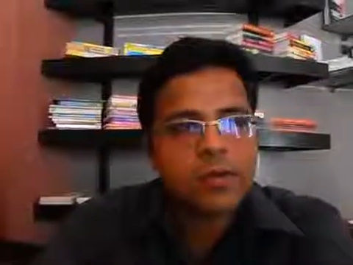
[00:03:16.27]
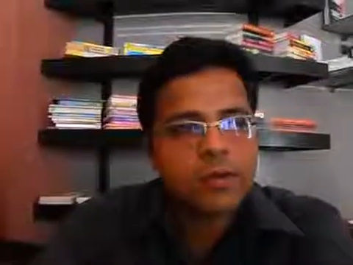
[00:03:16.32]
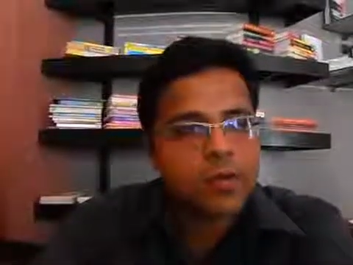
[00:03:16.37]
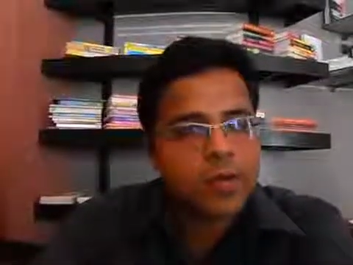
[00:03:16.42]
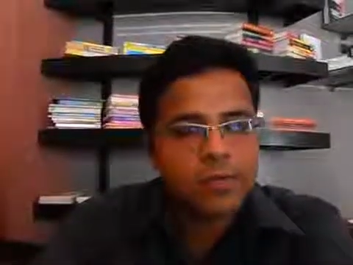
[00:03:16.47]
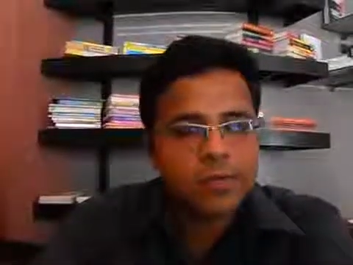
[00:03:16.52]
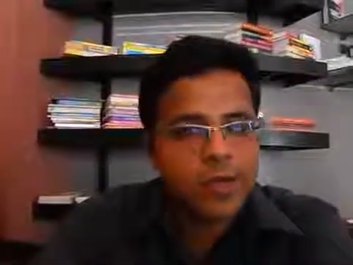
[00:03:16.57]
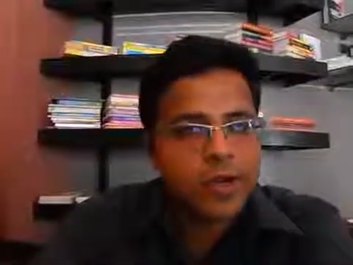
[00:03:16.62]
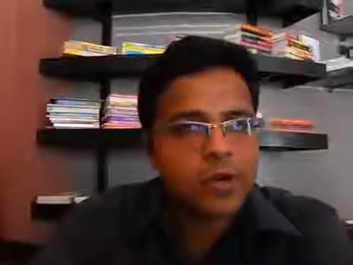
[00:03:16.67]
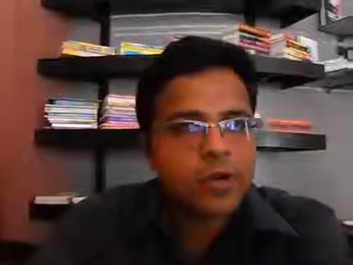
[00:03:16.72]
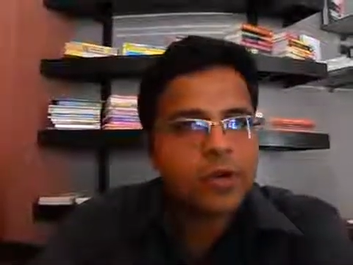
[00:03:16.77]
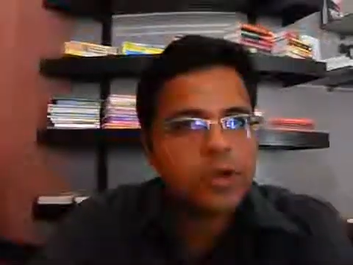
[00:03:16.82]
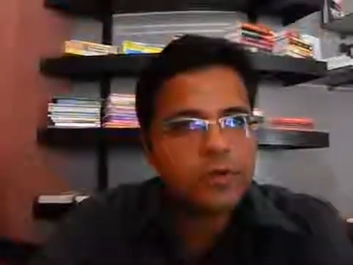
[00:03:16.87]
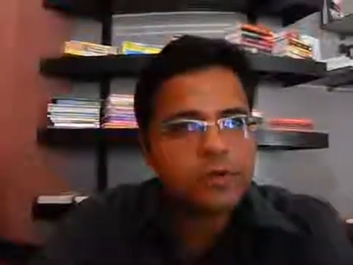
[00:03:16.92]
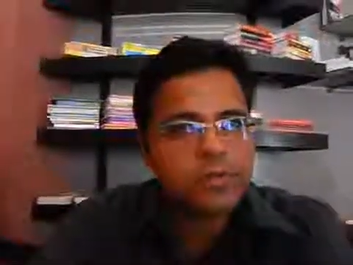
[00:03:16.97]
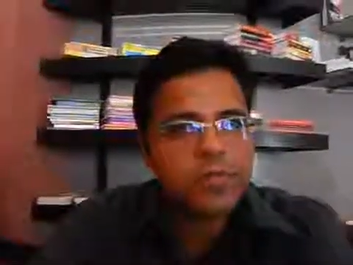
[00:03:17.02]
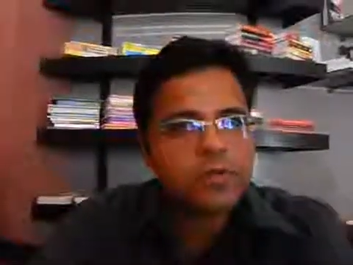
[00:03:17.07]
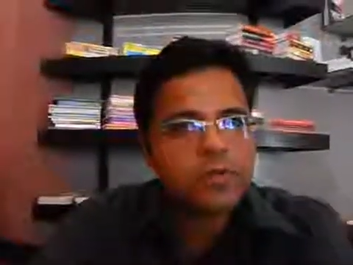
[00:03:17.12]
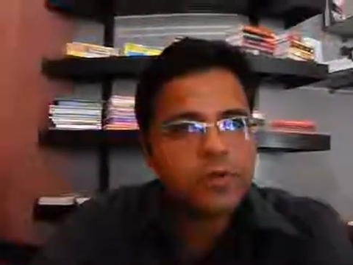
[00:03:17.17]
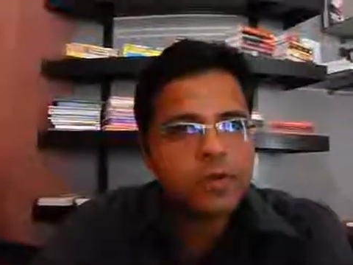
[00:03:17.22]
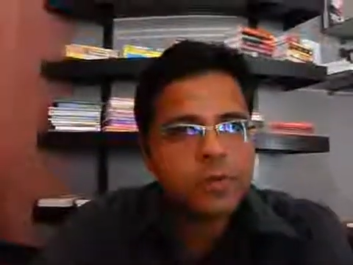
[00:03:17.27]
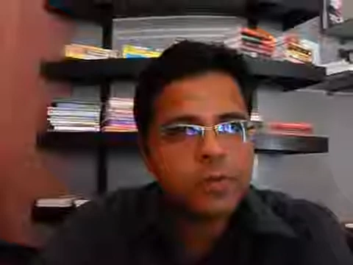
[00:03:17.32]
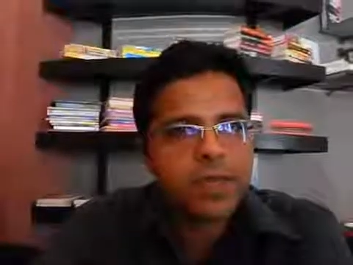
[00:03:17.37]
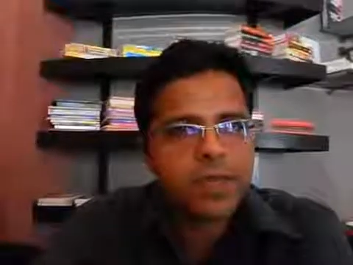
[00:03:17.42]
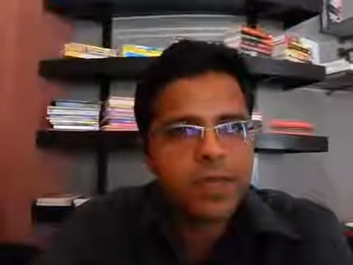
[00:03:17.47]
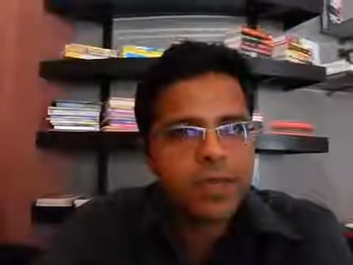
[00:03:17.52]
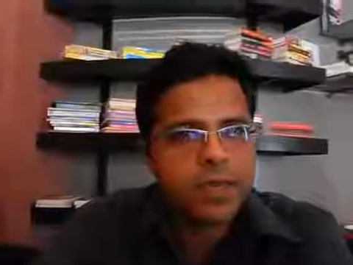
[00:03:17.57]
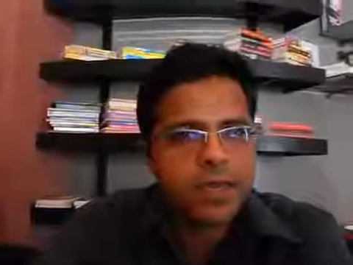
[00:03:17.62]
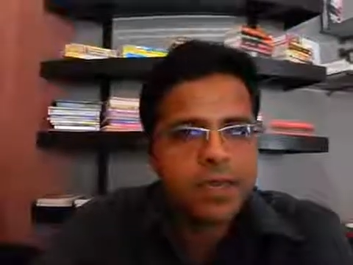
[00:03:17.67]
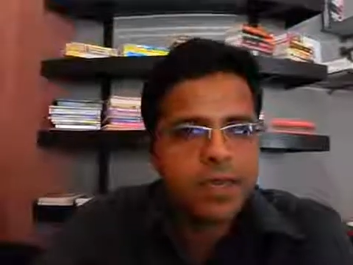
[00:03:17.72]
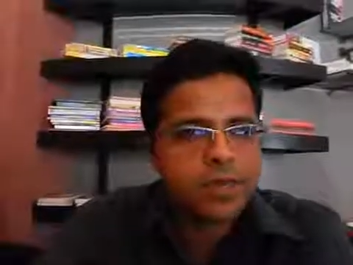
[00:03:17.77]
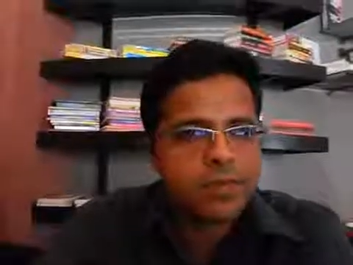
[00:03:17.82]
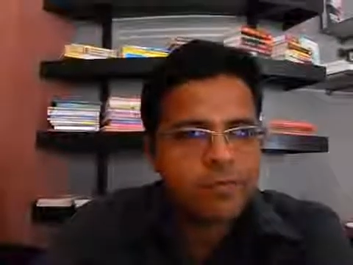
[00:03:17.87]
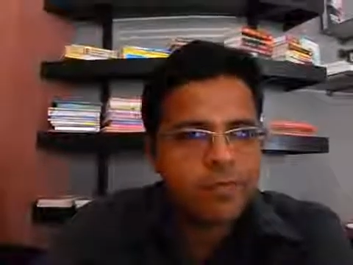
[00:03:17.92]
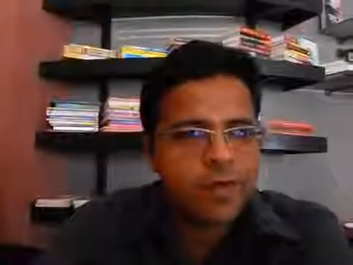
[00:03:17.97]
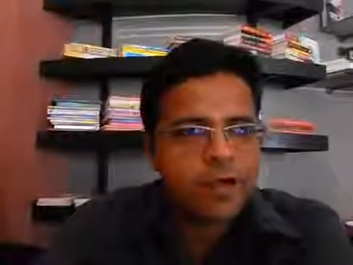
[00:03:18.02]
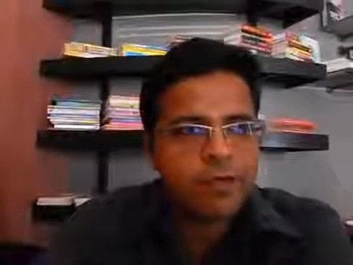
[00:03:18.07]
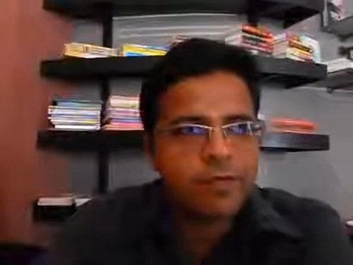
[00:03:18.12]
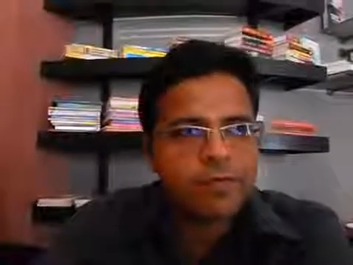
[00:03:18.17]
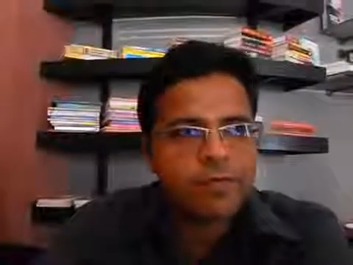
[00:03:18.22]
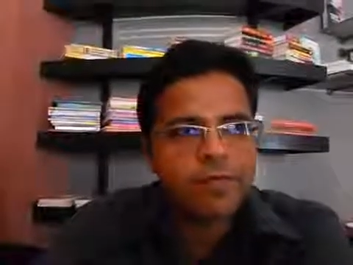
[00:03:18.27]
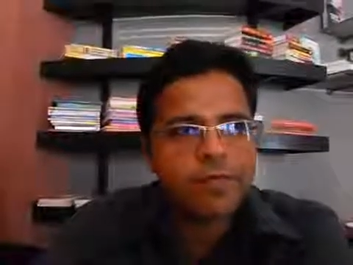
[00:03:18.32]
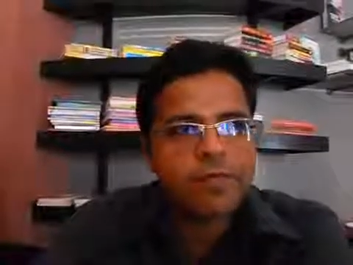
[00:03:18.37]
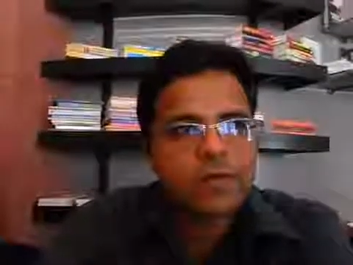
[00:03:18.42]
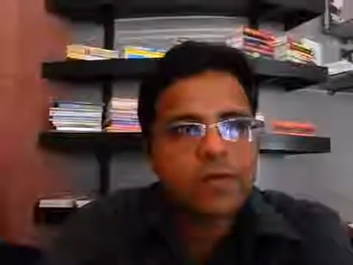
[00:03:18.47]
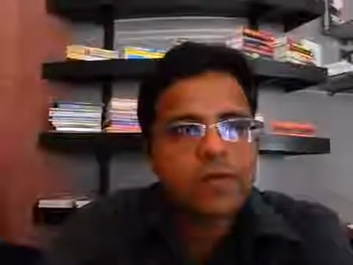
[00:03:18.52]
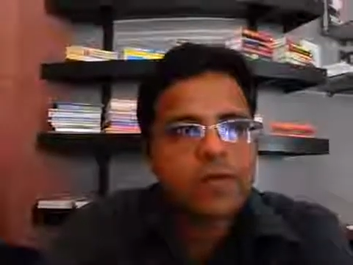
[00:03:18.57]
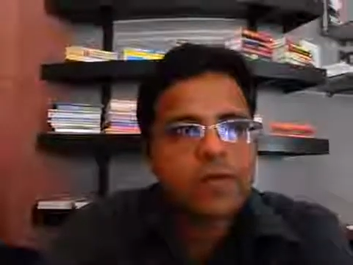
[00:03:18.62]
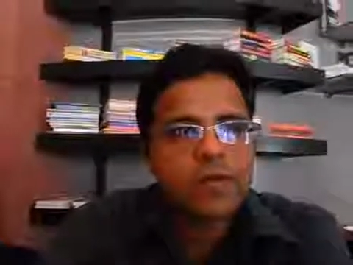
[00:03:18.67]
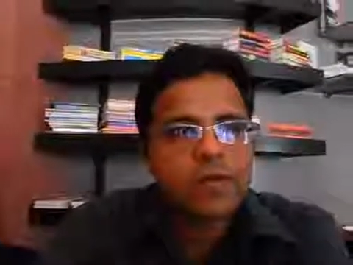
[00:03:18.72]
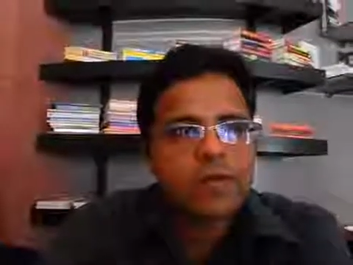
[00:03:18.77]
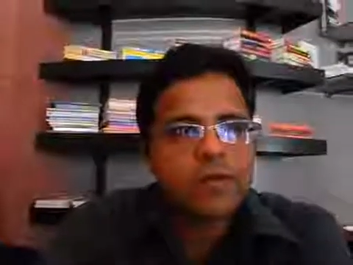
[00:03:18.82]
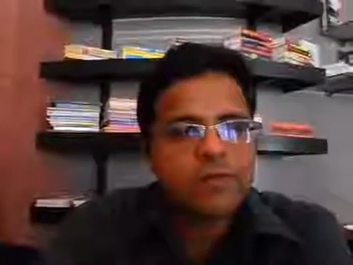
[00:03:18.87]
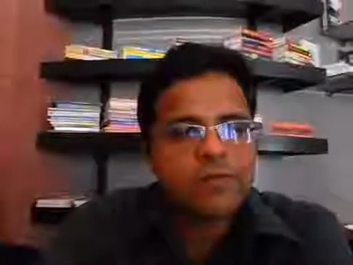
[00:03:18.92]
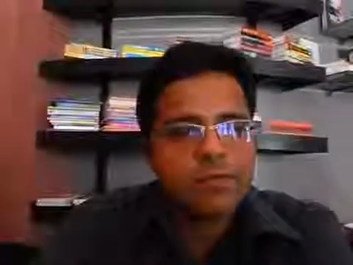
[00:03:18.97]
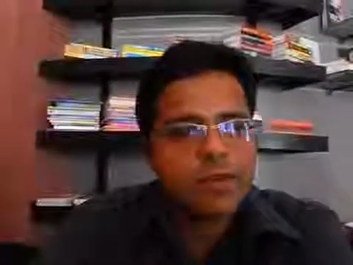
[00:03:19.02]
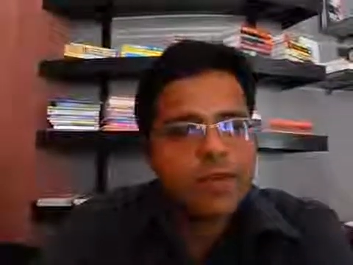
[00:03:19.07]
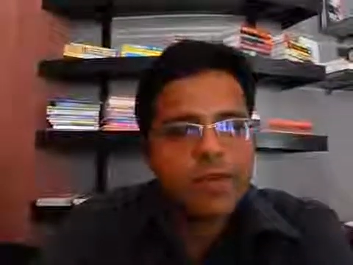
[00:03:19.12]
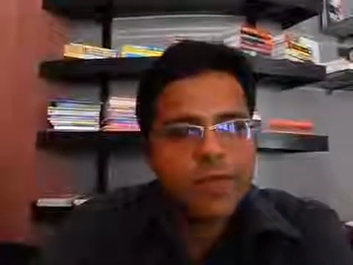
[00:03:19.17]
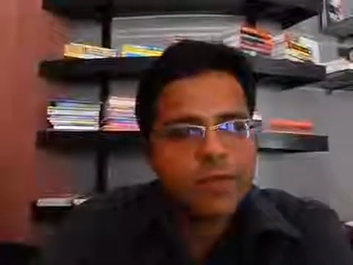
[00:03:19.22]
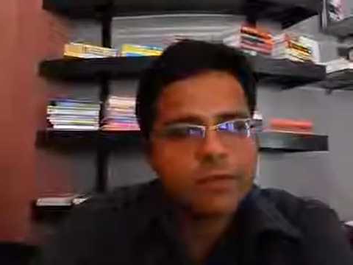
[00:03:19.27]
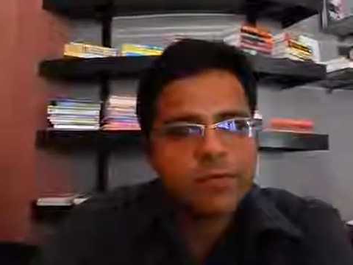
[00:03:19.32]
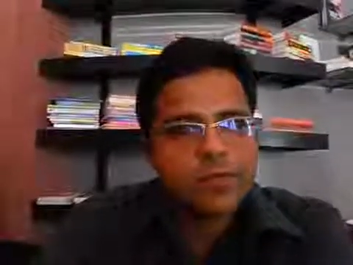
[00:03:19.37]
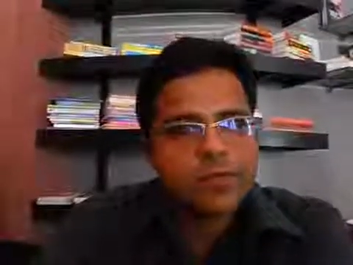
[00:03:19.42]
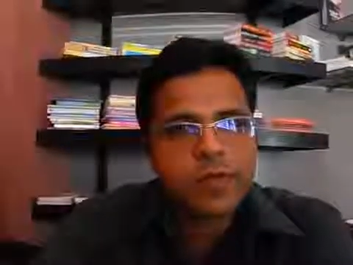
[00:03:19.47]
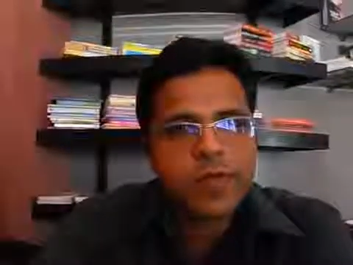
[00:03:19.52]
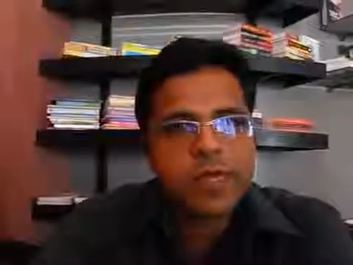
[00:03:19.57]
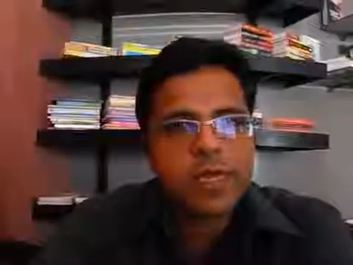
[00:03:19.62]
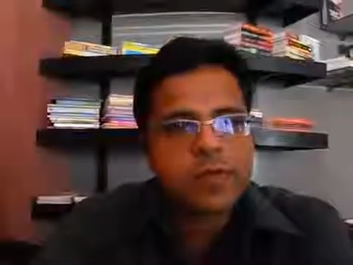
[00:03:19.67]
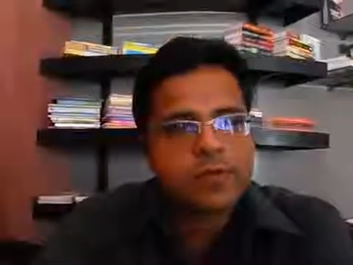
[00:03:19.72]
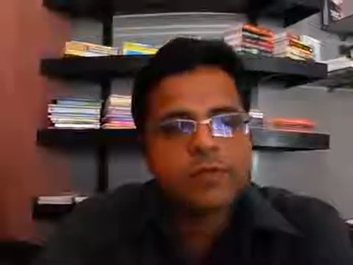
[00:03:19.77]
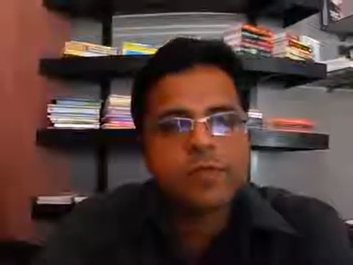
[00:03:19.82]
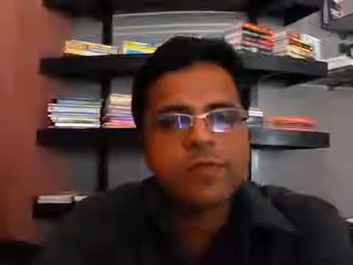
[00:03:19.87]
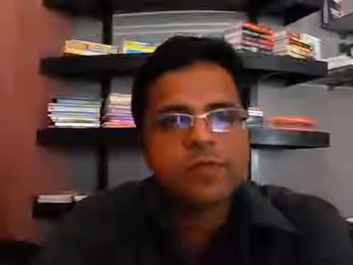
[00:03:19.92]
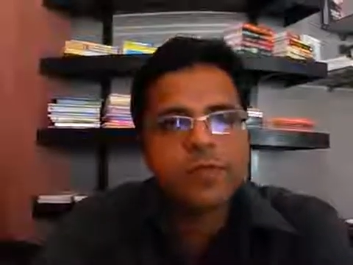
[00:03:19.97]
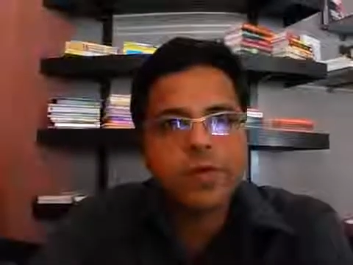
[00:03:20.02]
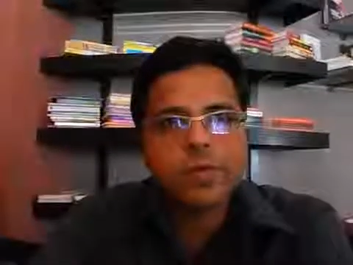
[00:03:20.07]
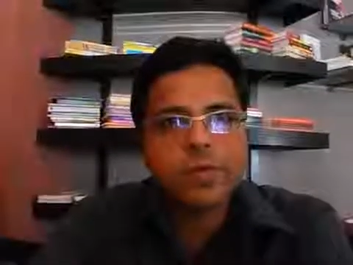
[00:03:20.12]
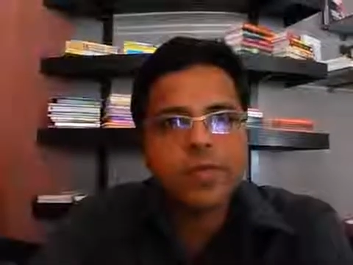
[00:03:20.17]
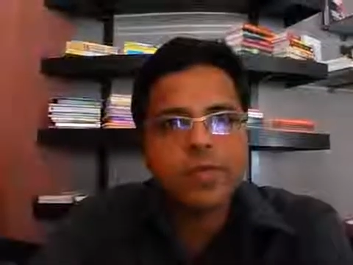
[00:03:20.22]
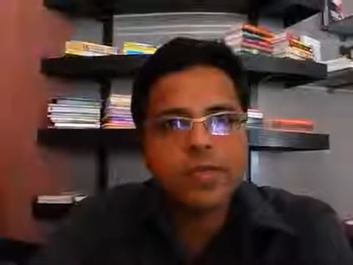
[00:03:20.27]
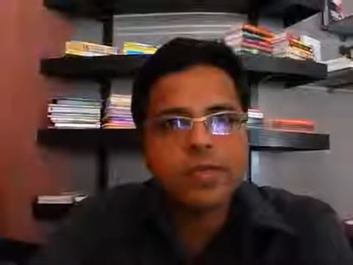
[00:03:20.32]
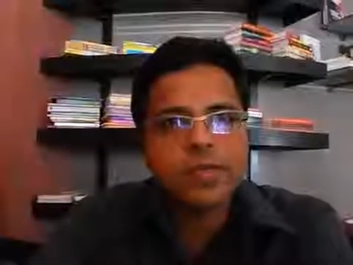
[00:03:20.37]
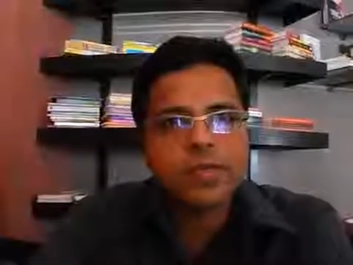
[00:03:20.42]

a very good option for me, and I've felt it was very helpful for me.